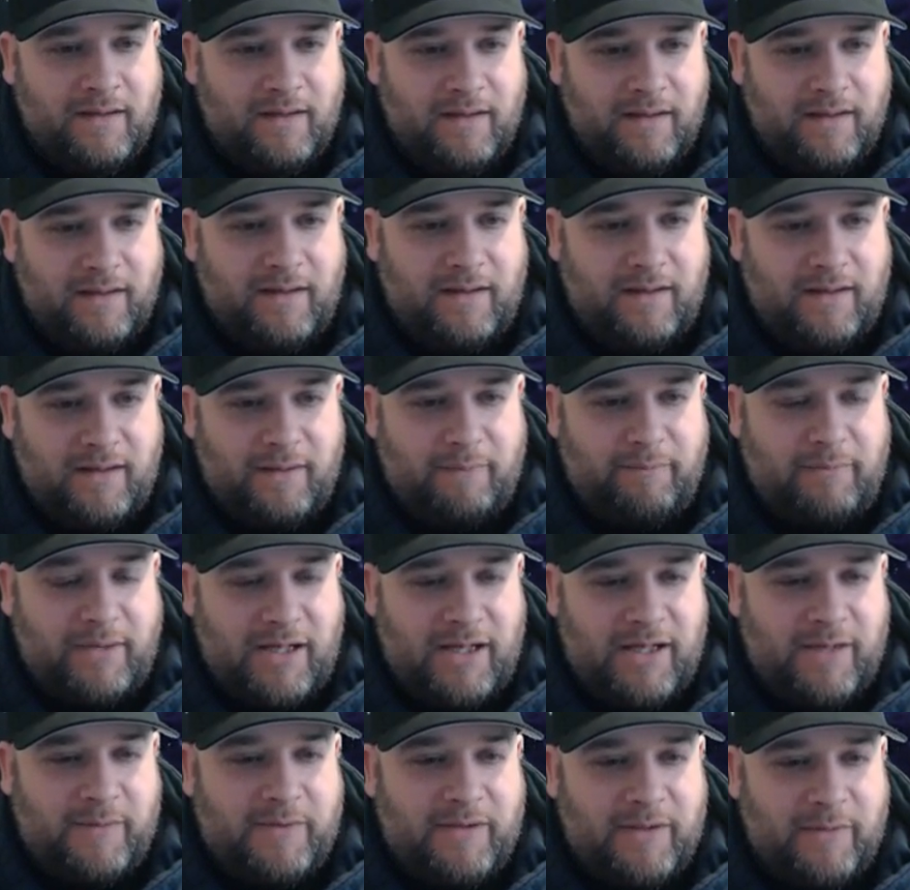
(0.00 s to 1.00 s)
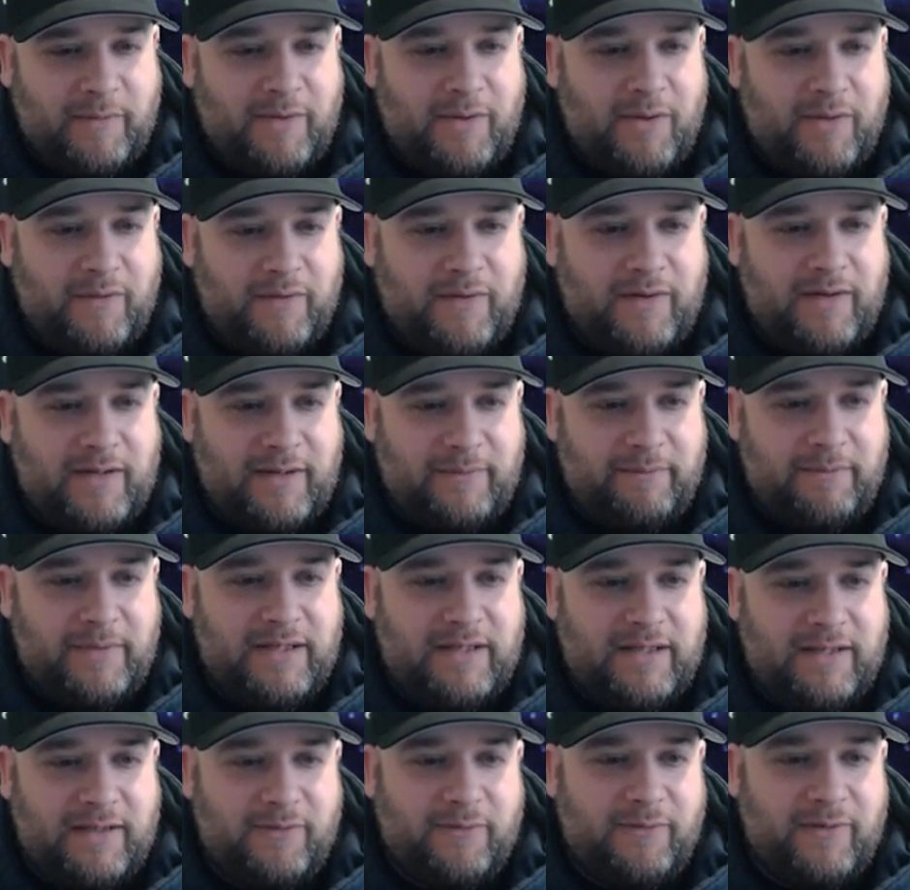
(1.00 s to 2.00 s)
Bob, come over. I'm
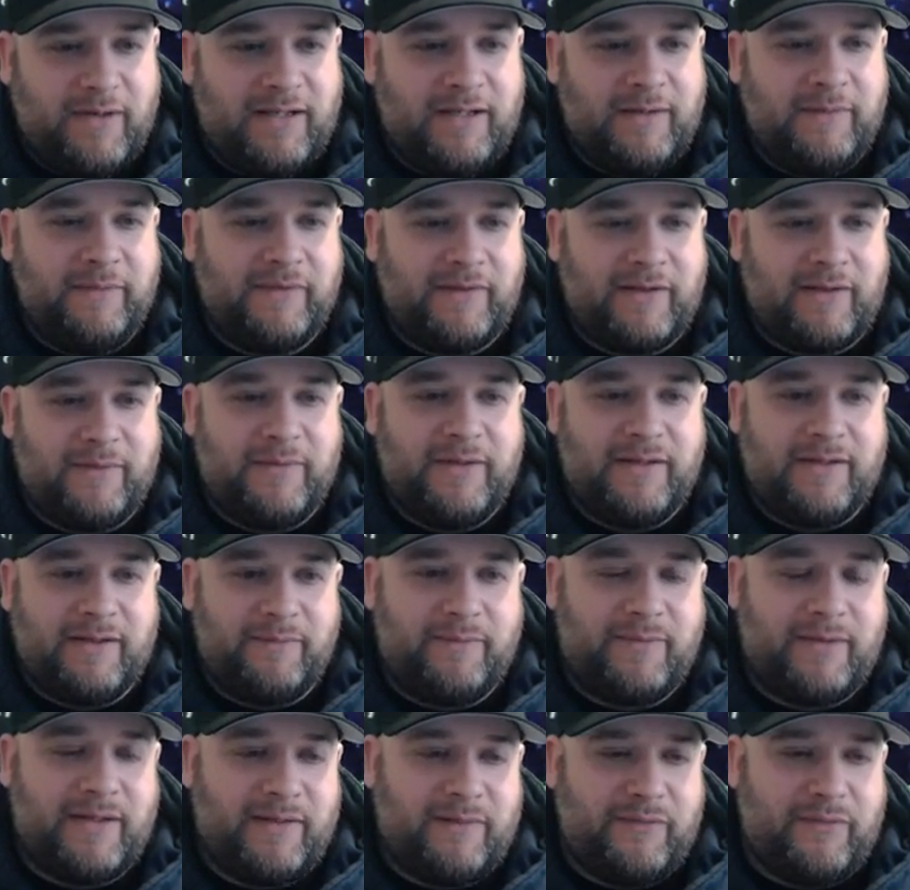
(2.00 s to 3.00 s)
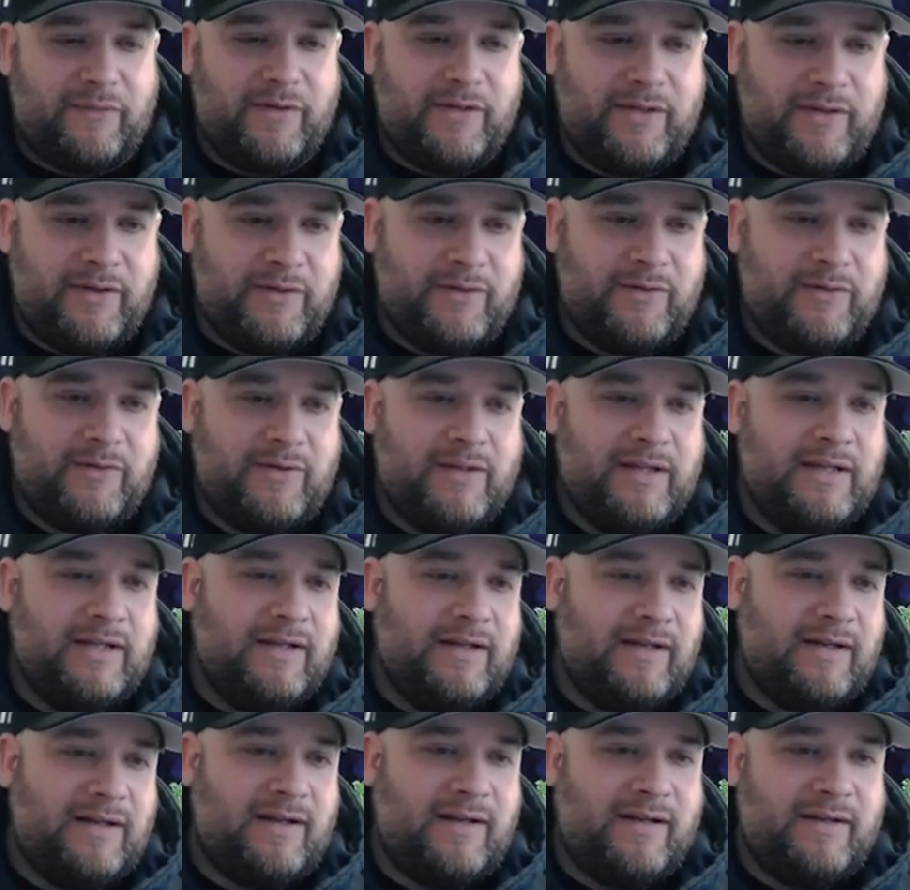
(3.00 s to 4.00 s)
making ribs. I'll make a plate for you.
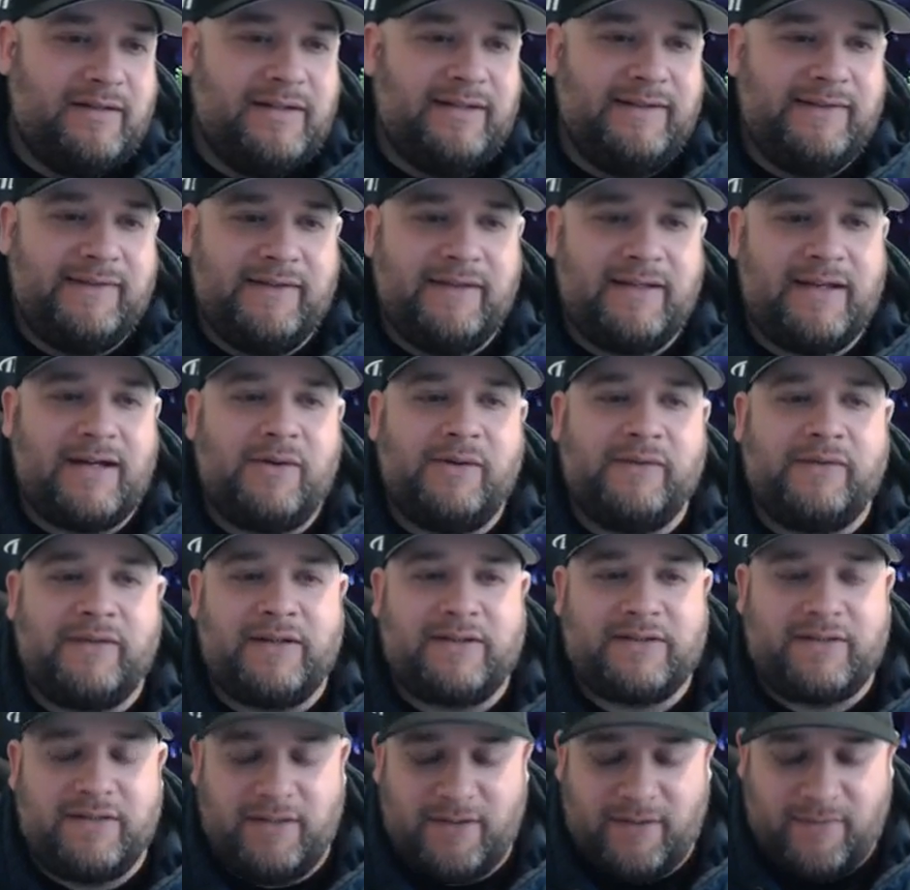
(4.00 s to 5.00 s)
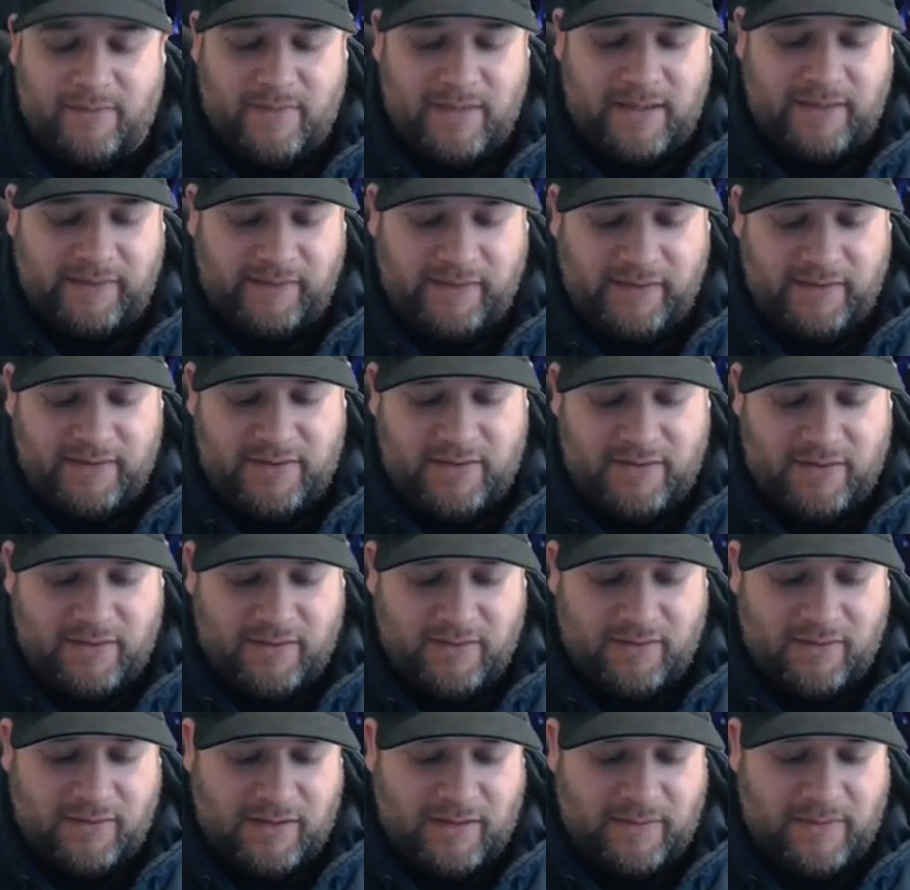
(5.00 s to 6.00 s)
Nisi, I was actually going to message
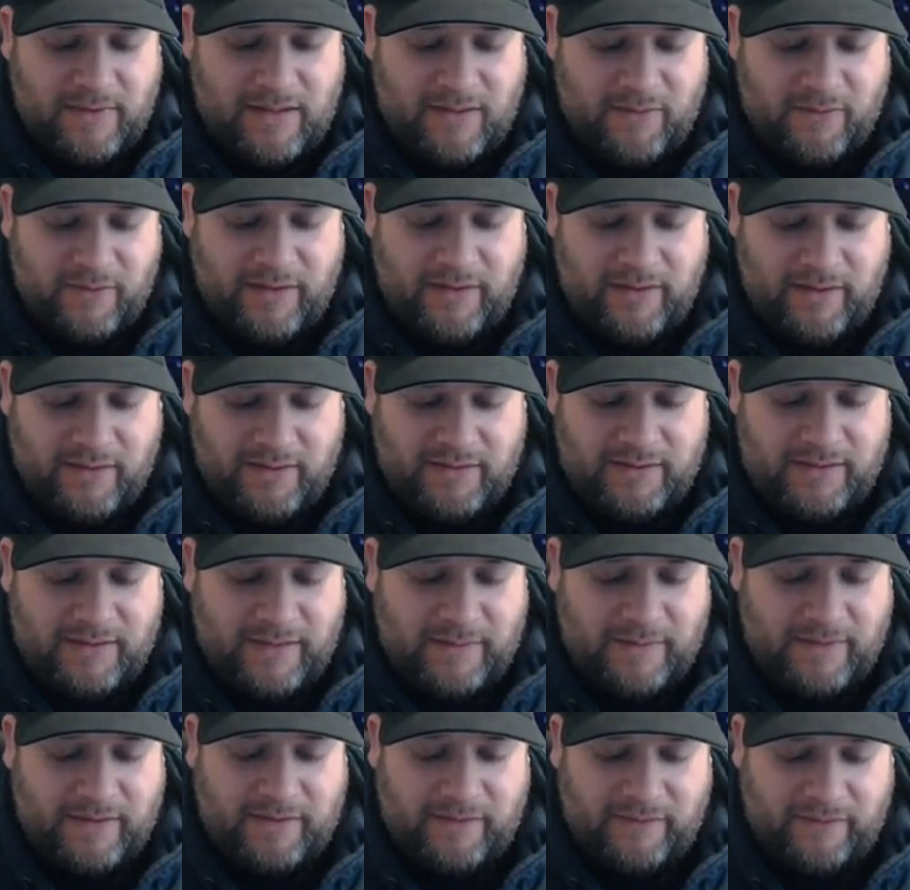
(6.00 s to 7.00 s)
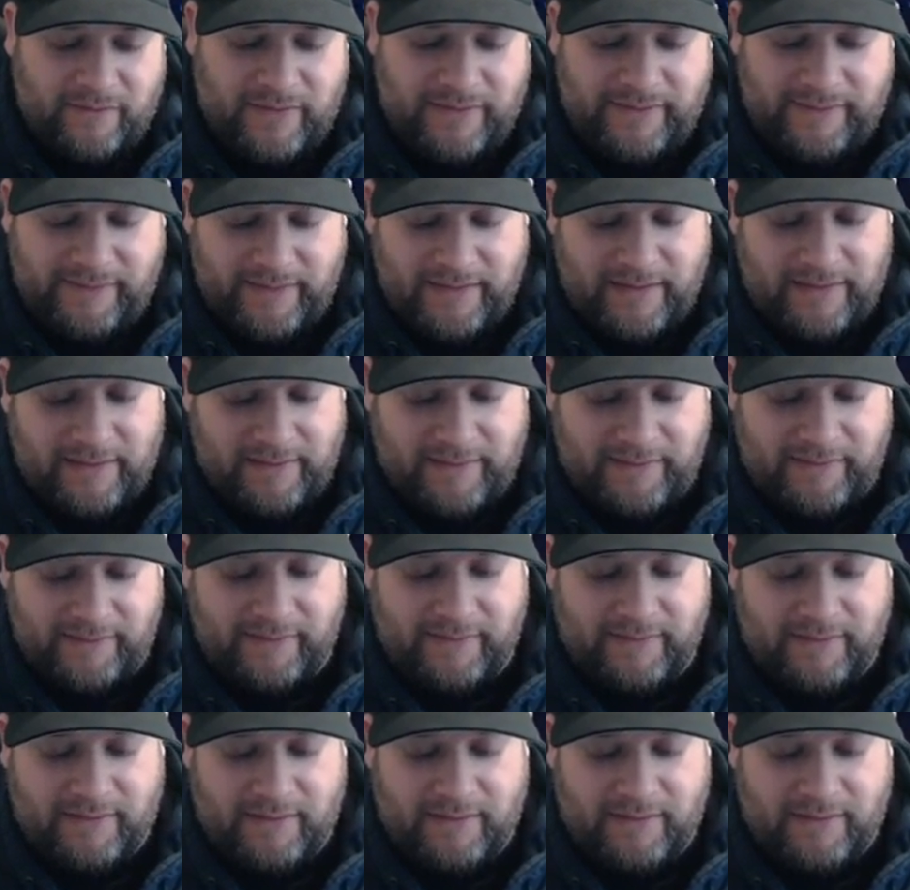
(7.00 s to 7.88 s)
you about when a good time to come visit is.